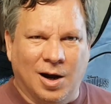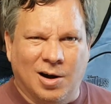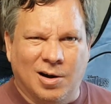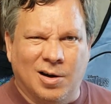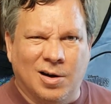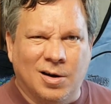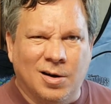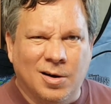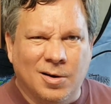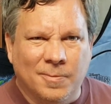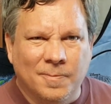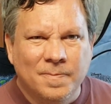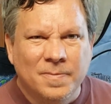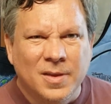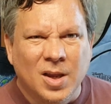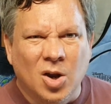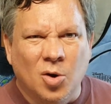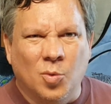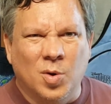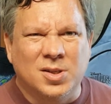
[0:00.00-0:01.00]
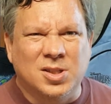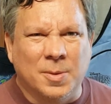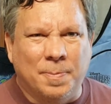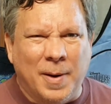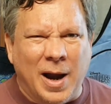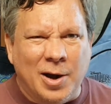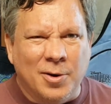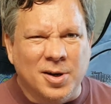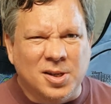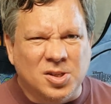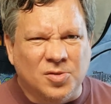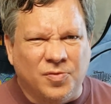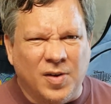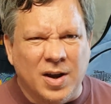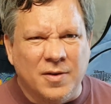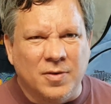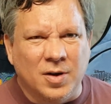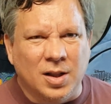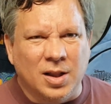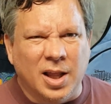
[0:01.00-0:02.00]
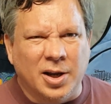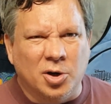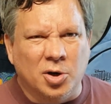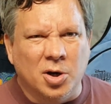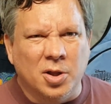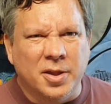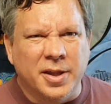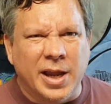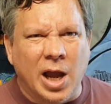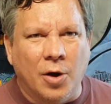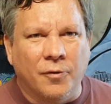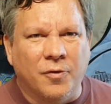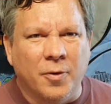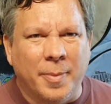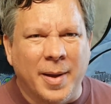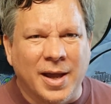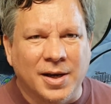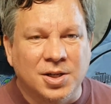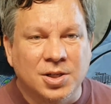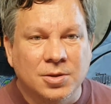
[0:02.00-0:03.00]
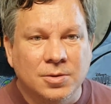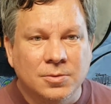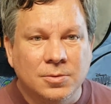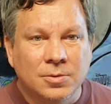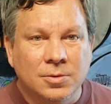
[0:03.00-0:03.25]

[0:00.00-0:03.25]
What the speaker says: Arr! What's a pirate's favorite letter of the alphabet?